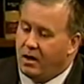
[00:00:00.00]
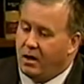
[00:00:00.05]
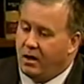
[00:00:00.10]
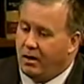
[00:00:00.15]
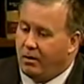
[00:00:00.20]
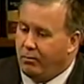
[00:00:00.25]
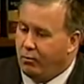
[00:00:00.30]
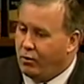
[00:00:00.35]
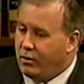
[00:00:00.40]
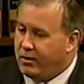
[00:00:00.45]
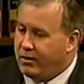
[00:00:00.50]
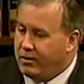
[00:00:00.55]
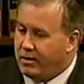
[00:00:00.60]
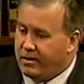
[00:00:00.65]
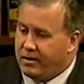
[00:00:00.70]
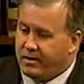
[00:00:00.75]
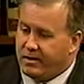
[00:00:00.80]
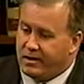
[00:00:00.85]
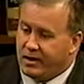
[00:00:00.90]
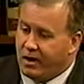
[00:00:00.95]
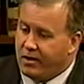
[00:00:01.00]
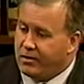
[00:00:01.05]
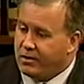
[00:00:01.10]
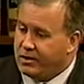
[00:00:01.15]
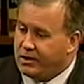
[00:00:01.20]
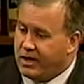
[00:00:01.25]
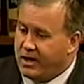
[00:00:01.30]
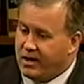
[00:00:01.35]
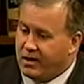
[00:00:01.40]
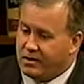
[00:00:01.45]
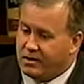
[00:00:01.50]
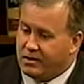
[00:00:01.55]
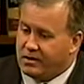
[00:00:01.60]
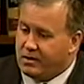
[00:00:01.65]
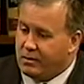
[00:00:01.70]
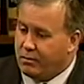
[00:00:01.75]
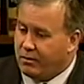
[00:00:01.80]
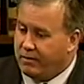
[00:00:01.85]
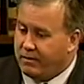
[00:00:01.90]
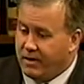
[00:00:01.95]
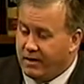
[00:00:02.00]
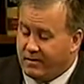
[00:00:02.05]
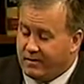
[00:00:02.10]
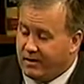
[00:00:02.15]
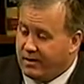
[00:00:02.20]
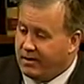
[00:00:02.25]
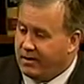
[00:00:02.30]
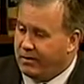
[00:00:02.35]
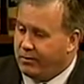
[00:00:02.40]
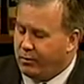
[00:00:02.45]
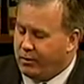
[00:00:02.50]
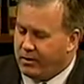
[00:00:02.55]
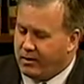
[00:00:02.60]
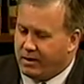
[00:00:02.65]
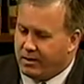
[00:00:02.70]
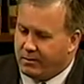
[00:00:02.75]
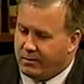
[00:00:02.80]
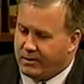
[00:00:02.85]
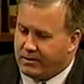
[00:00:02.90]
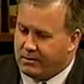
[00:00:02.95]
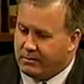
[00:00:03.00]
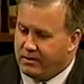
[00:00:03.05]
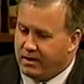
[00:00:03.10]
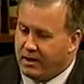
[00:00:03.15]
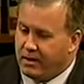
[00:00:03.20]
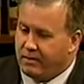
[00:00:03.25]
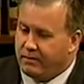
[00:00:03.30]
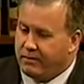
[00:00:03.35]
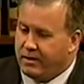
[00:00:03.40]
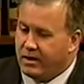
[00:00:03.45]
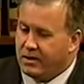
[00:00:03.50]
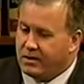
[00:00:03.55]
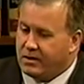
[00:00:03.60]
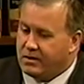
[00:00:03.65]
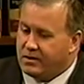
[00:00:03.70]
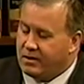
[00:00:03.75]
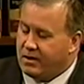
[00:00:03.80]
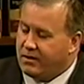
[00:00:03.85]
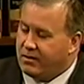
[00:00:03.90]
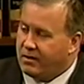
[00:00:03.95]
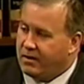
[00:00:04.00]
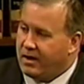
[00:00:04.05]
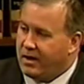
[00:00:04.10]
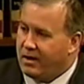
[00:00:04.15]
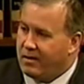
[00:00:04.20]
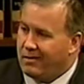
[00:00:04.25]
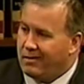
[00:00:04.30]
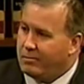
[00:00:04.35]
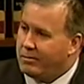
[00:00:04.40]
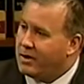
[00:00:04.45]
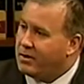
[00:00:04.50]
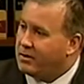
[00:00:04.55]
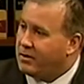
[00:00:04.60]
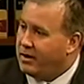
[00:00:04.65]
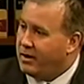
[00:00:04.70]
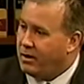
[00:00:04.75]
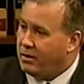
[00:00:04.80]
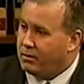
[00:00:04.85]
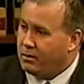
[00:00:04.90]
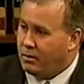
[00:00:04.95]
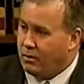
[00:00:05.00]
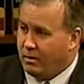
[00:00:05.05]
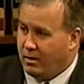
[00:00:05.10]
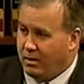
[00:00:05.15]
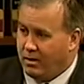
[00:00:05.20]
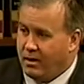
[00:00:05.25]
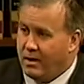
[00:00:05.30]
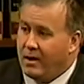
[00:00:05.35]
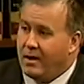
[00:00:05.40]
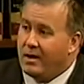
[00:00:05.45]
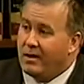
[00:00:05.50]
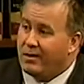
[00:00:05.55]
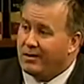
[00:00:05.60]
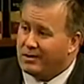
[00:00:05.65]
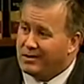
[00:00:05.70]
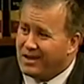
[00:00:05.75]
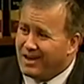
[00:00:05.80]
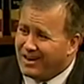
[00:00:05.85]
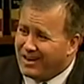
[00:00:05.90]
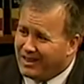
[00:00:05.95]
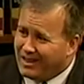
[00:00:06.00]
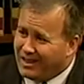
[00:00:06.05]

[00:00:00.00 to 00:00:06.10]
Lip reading: One of the other challenges that we're facing, and we talked about some of the innovations in other counties, mental health court. There's not a